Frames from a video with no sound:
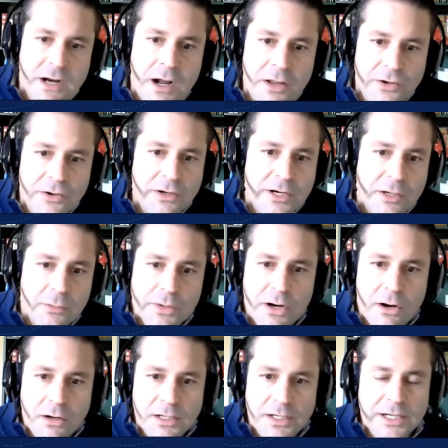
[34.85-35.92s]
dollar. Here we
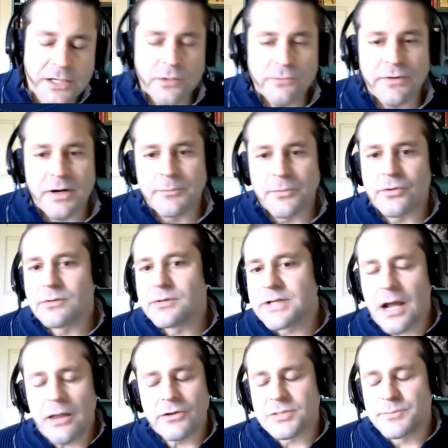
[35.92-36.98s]
are in late November. The
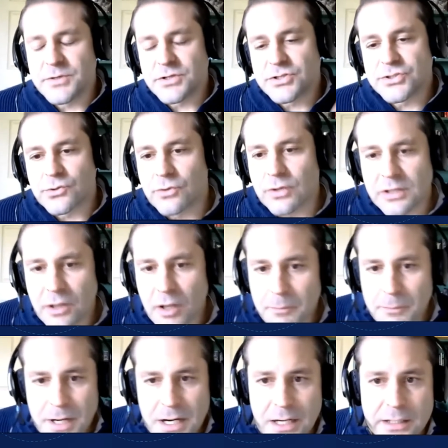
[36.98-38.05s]
dollar's been soaring all
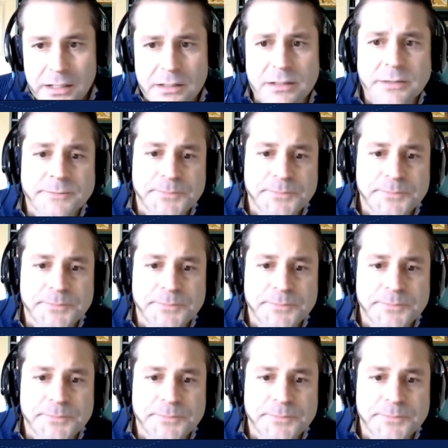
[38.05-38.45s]
month,